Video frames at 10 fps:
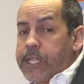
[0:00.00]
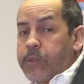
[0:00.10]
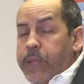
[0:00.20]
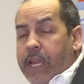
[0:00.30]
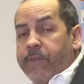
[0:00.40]
So
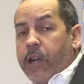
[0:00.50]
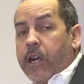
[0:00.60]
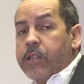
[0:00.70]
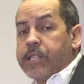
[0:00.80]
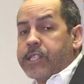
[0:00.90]
we have
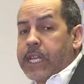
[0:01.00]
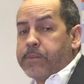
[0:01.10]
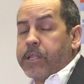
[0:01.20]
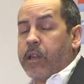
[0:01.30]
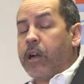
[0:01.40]
all the
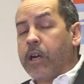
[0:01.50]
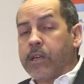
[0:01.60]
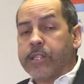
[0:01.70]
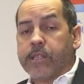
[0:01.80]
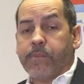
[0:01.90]
steps and
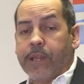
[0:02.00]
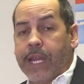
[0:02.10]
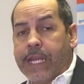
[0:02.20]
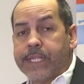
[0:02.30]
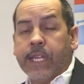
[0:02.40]
all the
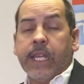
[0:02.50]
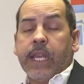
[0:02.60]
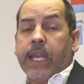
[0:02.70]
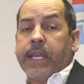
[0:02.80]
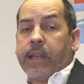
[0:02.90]
supplies
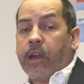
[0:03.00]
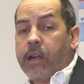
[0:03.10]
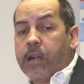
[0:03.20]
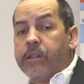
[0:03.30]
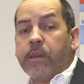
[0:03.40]
and
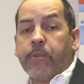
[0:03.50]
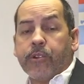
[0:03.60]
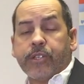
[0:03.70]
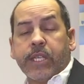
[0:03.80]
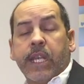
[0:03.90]
all the
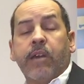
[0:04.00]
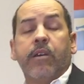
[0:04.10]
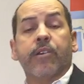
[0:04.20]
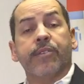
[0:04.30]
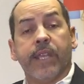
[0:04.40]
personnel
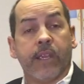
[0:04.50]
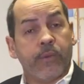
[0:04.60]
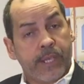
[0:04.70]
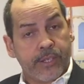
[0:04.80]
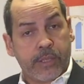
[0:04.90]
are there
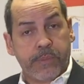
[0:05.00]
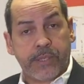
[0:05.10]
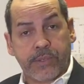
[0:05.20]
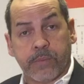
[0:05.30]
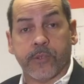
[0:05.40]
when they're
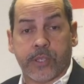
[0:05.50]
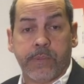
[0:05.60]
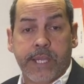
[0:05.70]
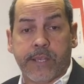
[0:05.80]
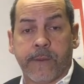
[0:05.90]
supposed to
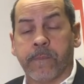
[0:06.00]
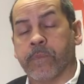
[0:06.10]
be there.